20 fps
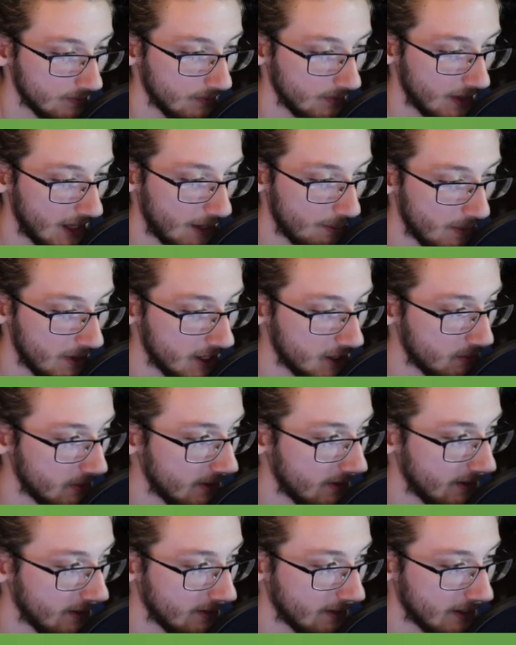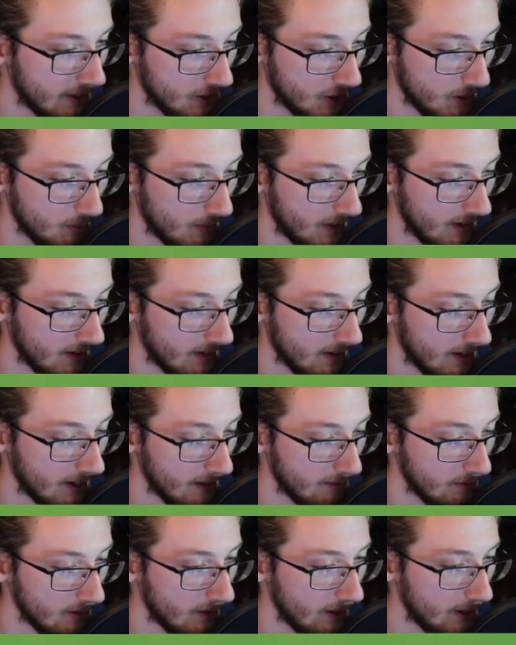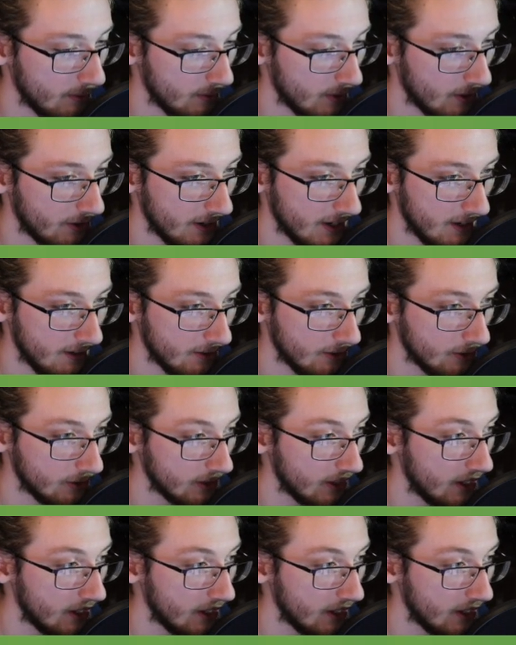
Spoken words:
That makes me think that she might not have Library either,